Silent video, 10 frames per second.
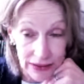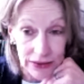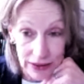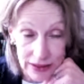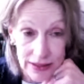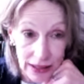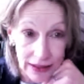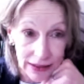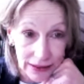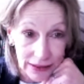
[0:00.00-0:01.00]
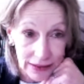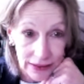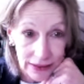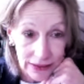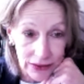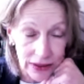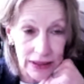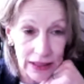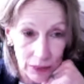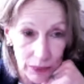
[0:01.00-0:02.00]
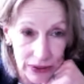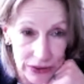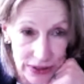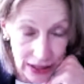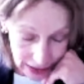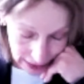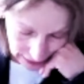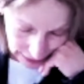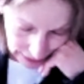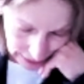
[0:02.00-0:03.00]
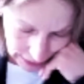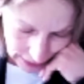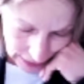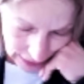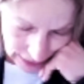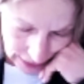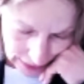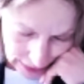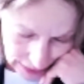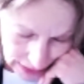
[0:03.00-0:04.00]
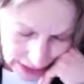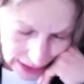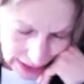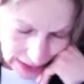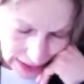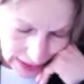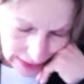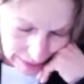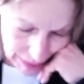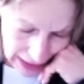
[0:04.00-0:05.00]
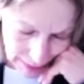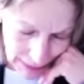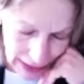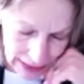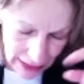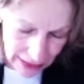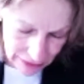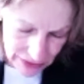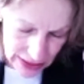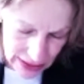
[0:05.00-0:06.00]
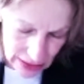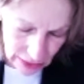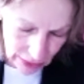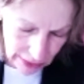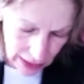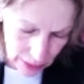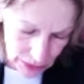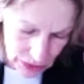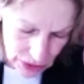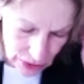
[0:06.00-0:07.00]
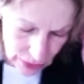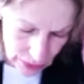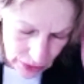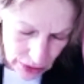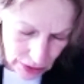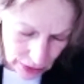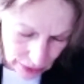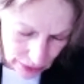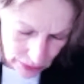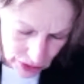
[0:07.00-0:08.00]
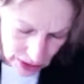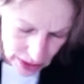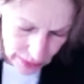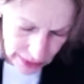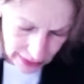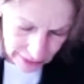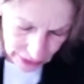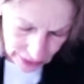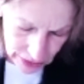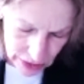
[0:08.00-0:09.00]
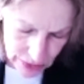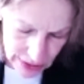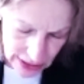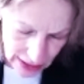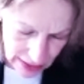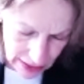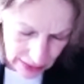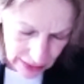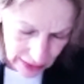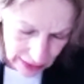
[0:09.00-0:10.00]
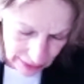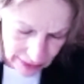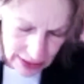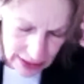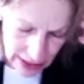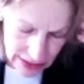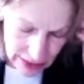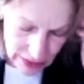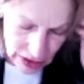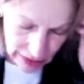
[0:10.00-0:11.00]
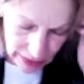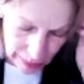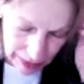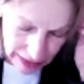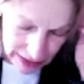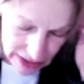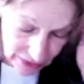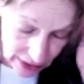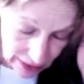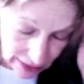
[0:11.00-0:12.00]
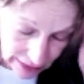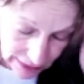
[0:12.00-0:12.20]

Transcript: You're going to die. You're going to get what you say." He said, "By my life," says the Lord, "I will do to you just what I have heard you say. Here in the desert shall your bodies fall."